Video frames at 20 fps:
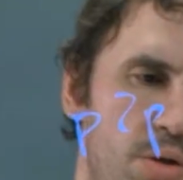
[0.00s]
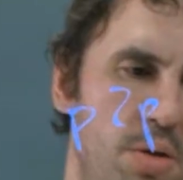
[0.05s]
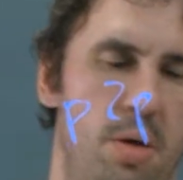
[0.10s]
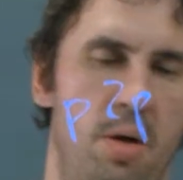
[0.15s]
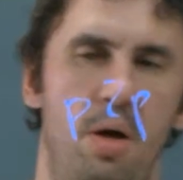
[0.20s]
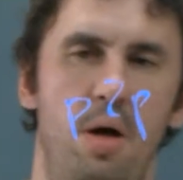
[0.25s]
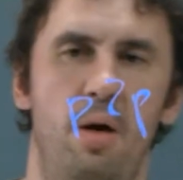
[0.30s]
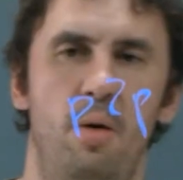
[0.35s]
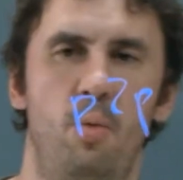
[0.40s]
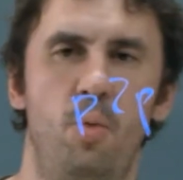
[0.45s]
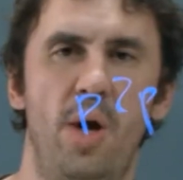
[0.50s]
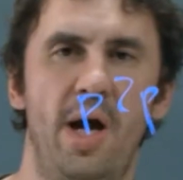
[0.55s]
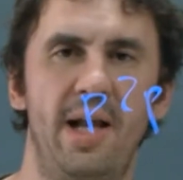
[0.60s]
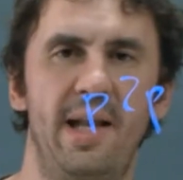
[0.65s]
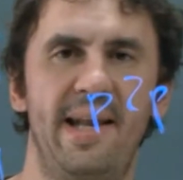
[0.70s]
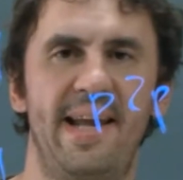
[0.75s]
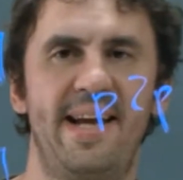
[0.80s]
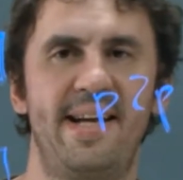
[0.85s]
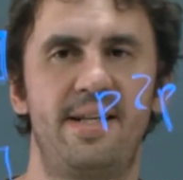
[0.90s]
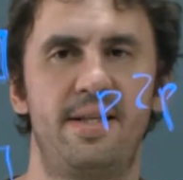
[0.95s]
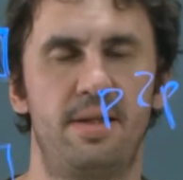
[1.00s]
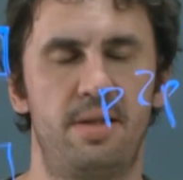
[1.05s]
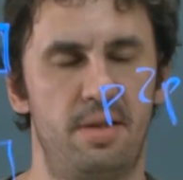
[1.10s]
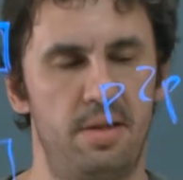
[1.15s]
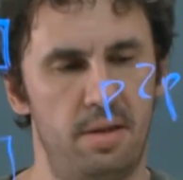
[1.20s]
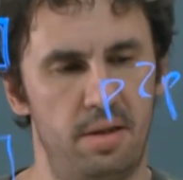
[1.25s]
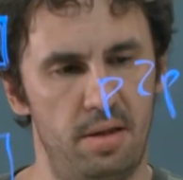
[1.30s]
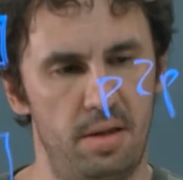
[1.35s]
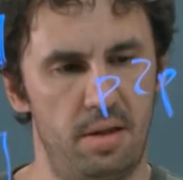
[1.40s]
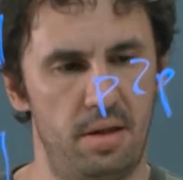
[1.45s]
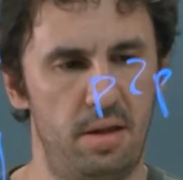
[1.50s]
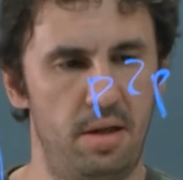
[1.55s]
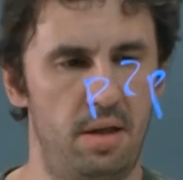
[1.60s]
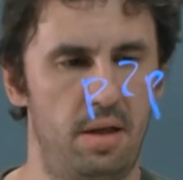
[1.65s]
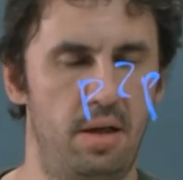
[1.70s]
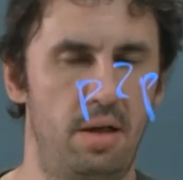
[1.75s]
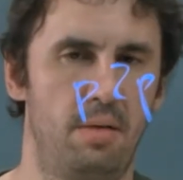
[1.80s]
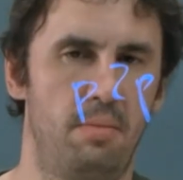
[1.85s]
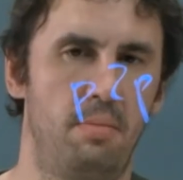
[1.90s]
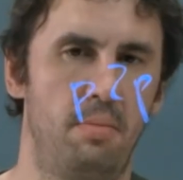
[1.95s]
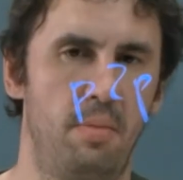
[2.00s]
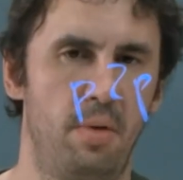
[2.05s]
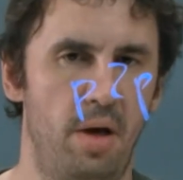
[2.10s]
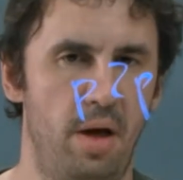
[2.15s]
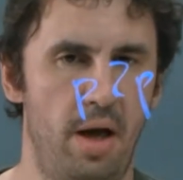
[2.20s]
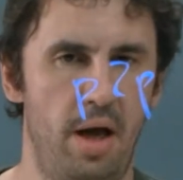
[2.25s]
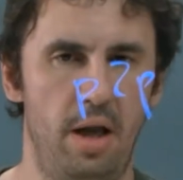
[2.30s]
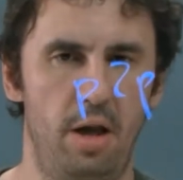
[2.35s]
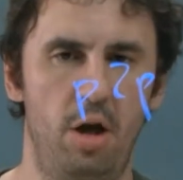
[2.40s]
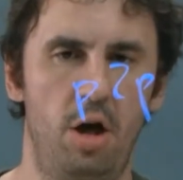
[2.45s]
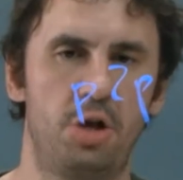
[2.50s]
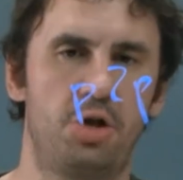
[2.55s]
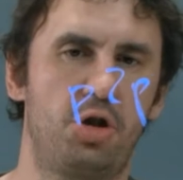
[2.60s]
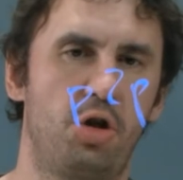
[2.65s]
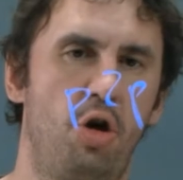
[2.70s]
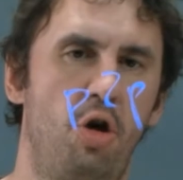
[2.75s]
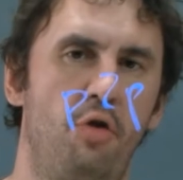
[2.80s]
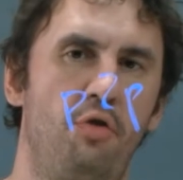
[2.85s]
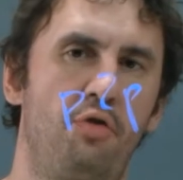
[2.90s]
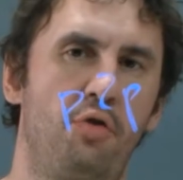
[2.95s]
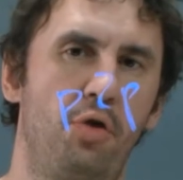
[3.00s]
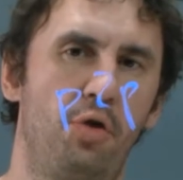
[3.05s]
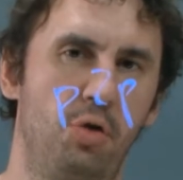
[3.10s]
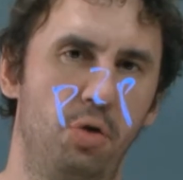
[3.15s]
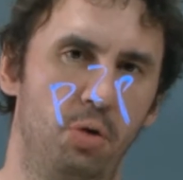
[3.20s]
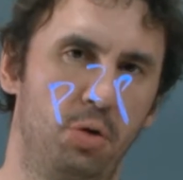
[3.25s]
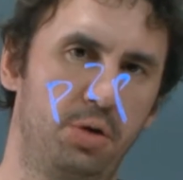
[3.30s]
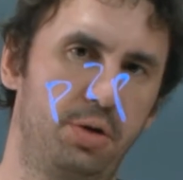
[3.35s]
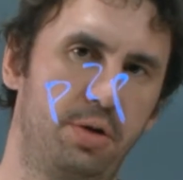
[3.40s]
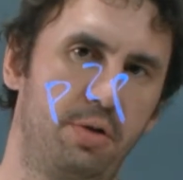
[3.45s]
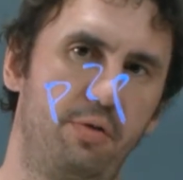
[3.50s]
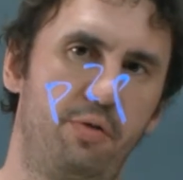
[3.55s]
violated a lot of rules.